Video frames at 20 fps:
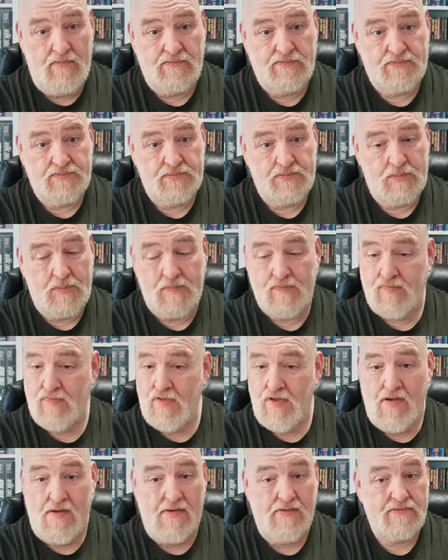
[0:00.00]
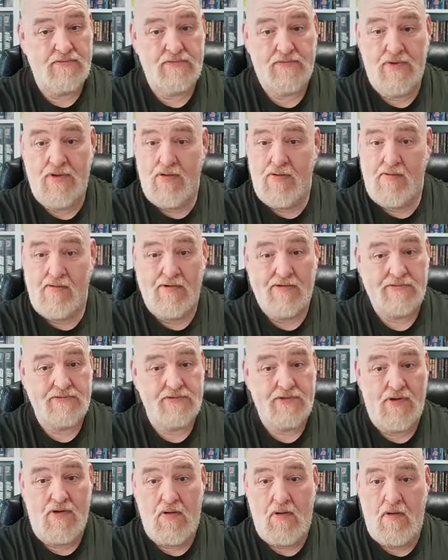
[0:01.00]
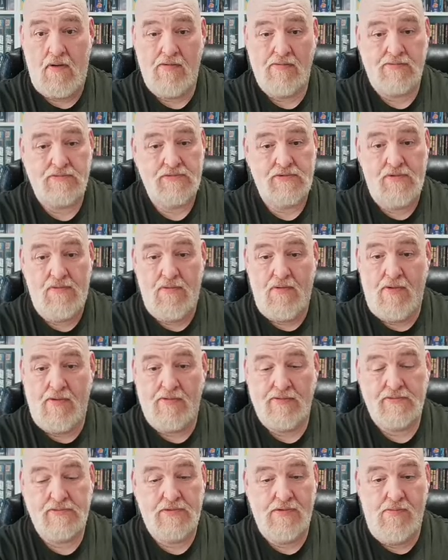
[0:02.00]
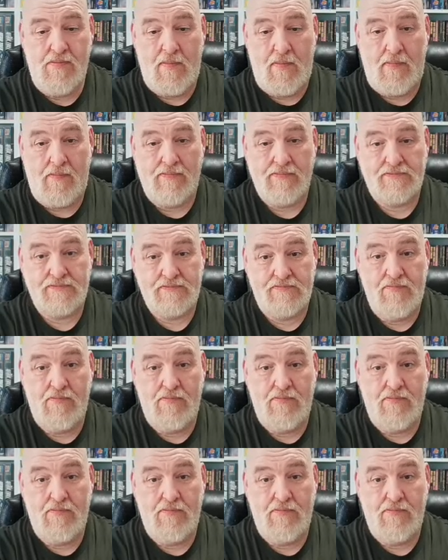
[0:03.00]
Yeah, in a container, you know, but still I didn't have to